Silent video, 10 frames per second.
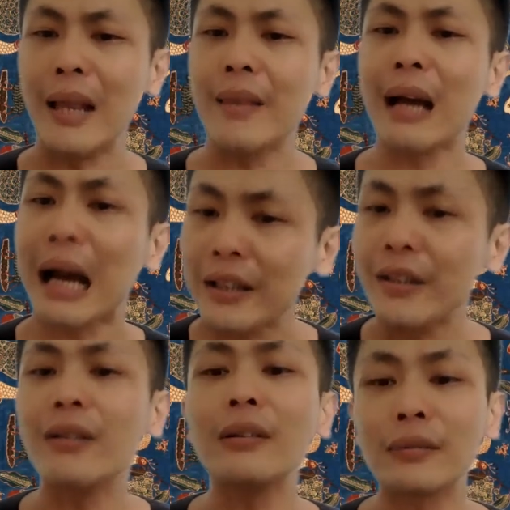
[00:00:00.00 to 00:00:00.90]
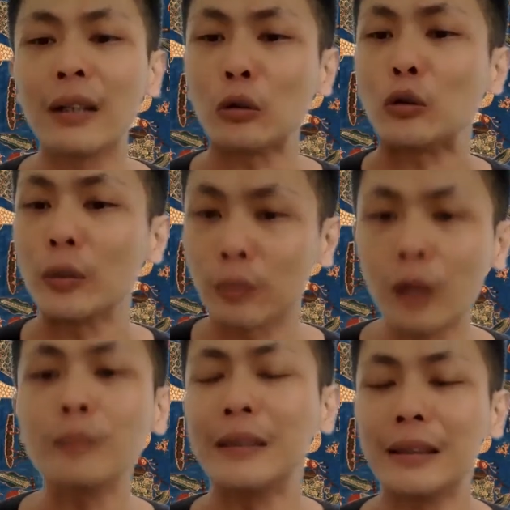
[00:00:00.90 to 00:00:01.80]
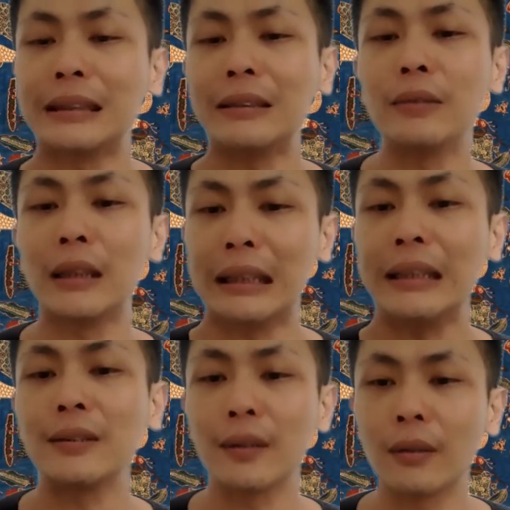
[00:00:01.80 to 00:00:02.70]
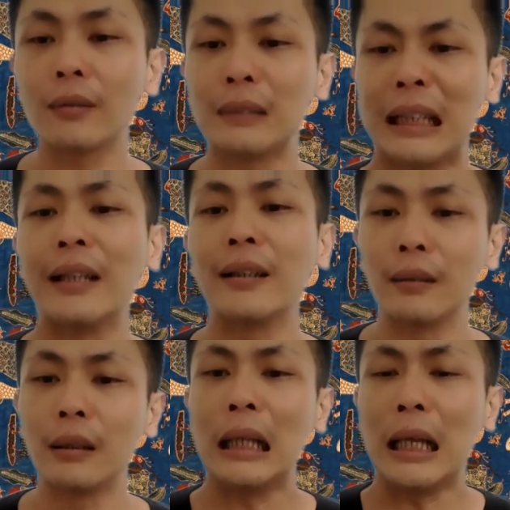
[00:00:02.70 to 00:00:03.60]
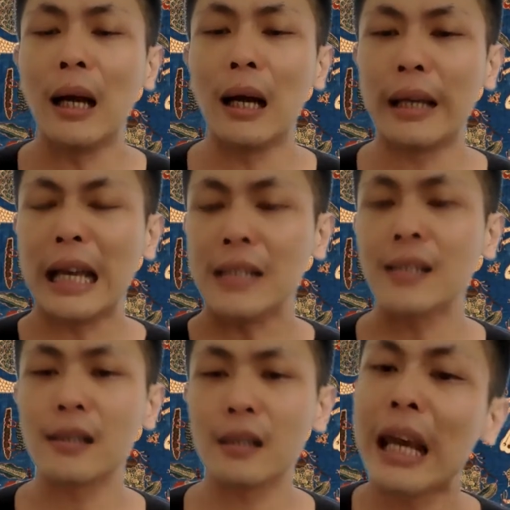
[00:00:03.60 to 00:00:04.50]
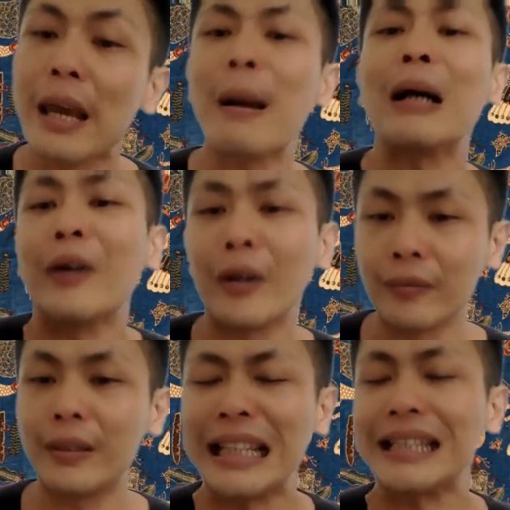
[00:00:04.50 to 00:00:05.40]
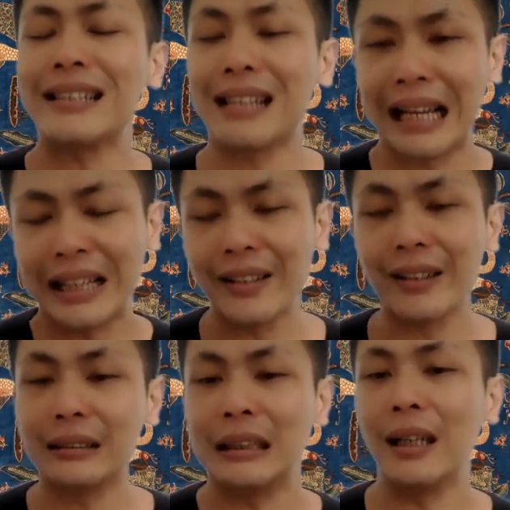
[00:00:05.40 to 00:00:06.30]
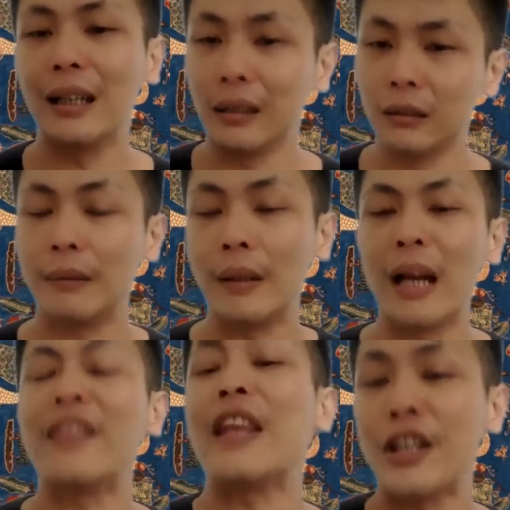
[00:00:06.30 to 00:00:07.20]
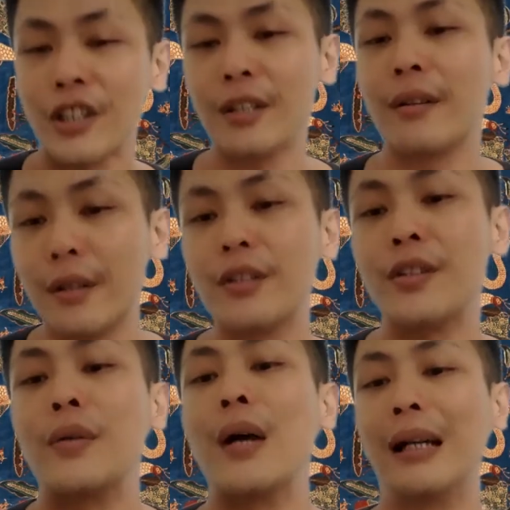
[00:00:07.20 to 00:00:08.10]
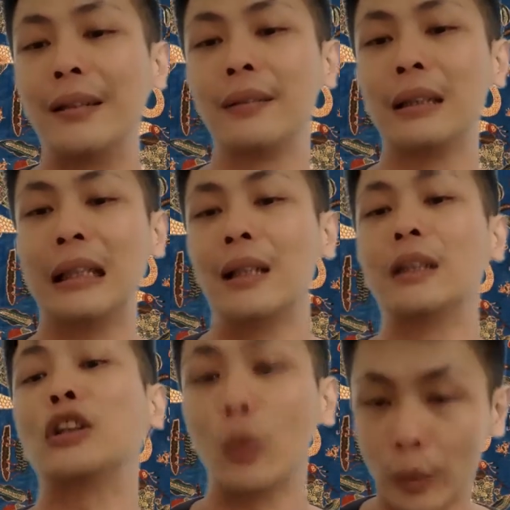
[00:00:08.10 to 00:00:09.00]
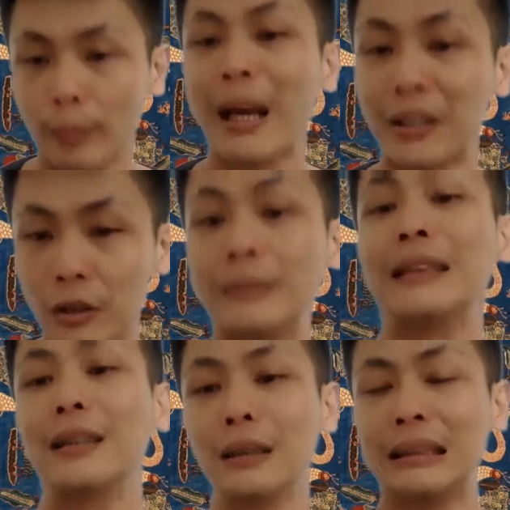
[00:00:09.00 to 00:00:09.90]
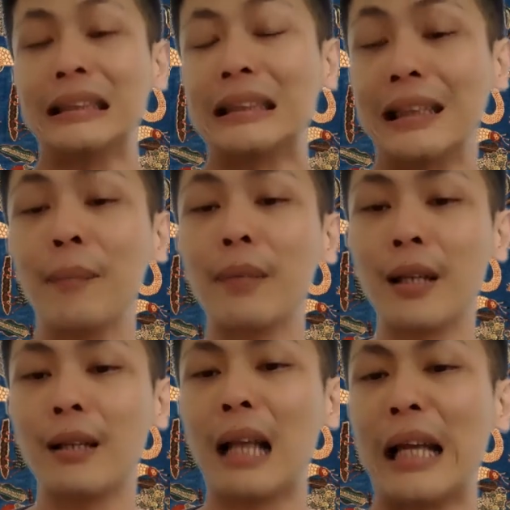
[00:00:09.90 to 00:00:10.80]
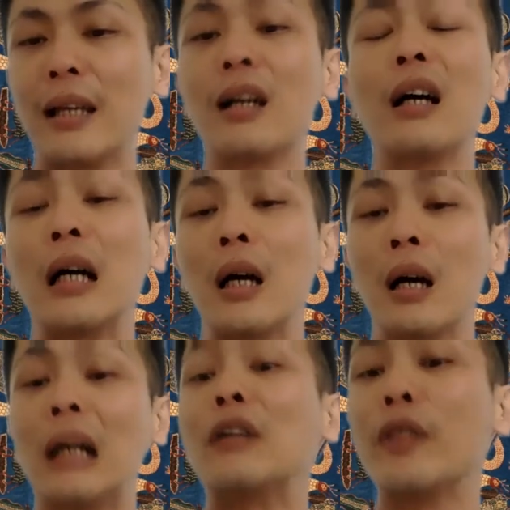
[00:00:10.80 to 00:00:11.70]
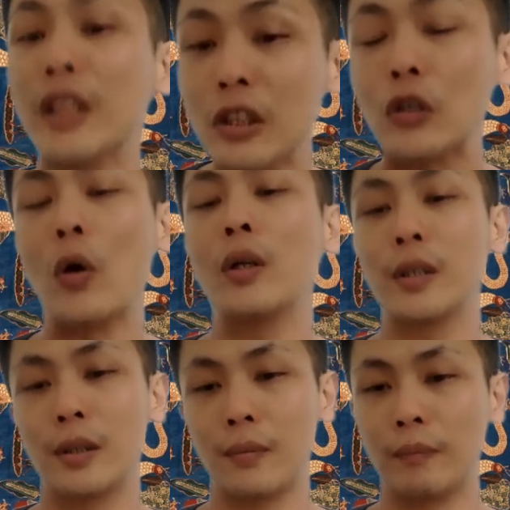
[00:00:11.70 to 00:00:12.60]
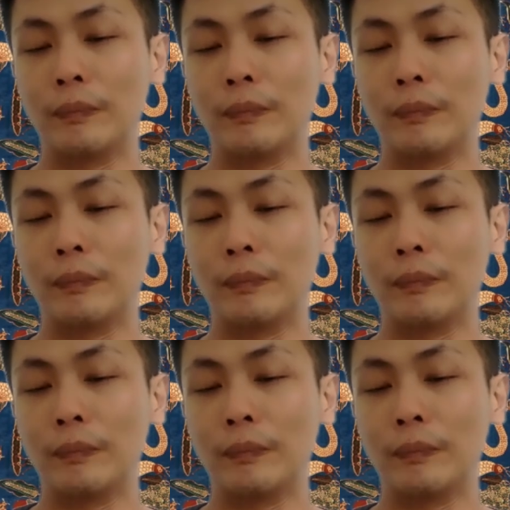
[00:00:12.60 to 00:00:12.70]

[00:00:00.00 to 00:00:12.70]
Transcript: the idea of cultural property really sort of like, I guess, came out of this idea that a nation needs to have its own patrimony, something like a resource